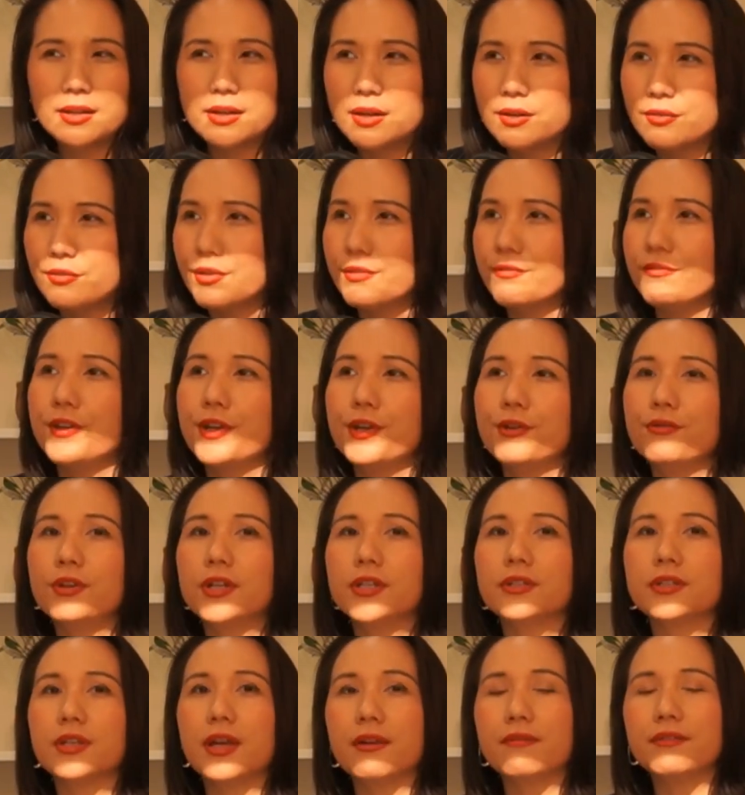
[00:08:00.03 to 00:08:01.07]
review
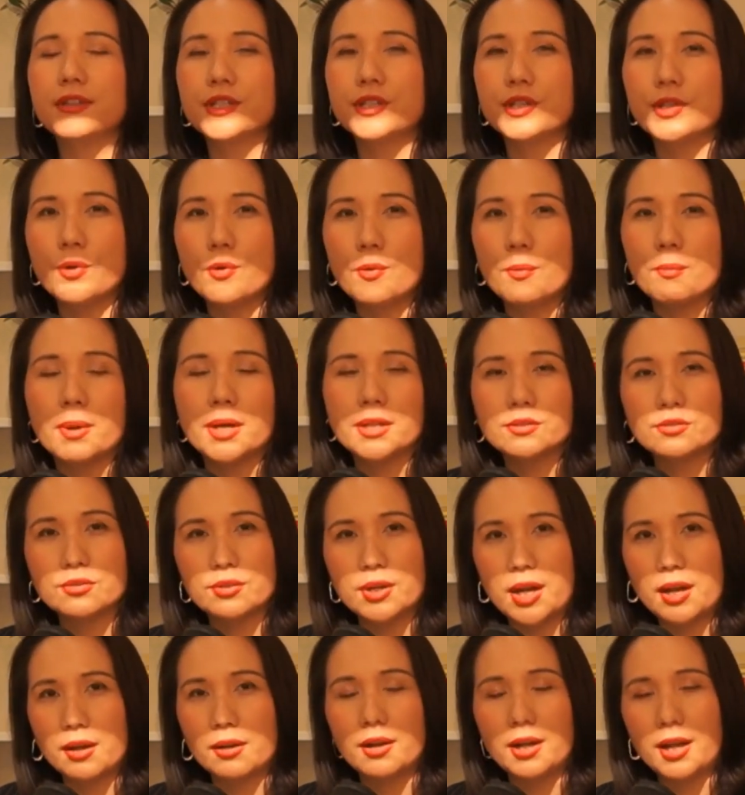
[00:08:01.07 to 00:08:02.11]
it every single month
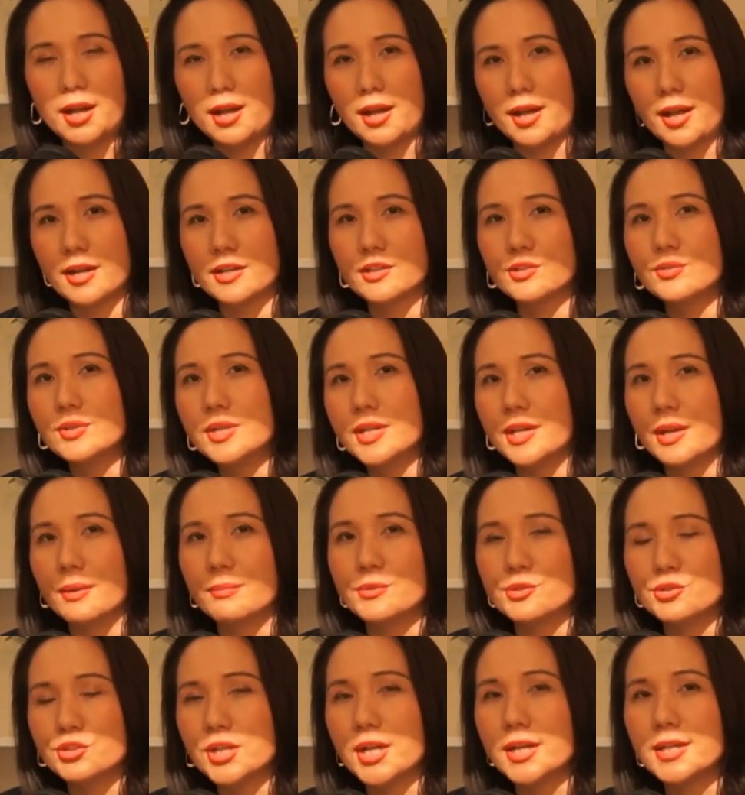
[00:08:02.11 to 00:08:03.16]
to actually
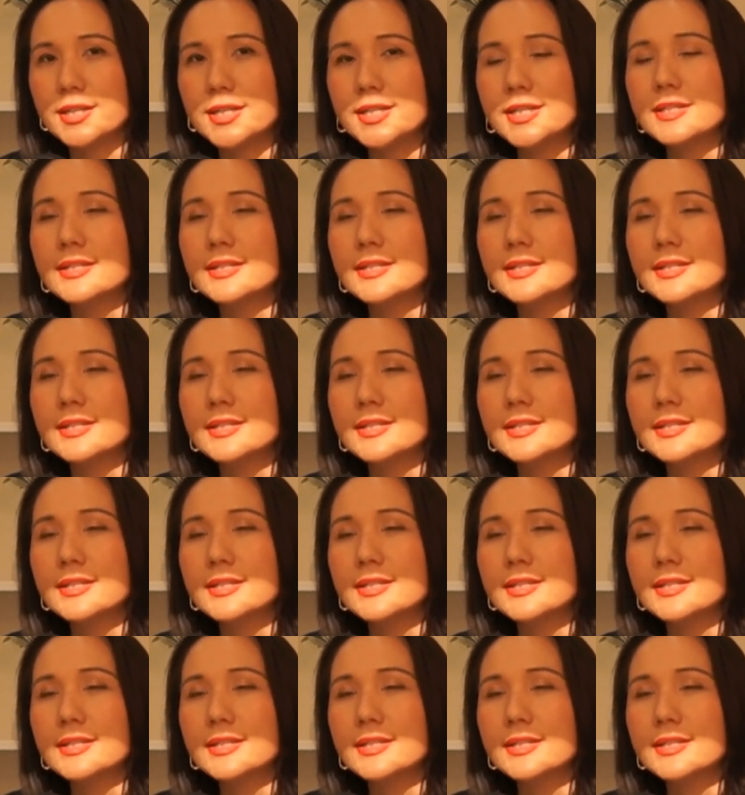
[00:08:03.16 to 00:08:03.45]
double check it,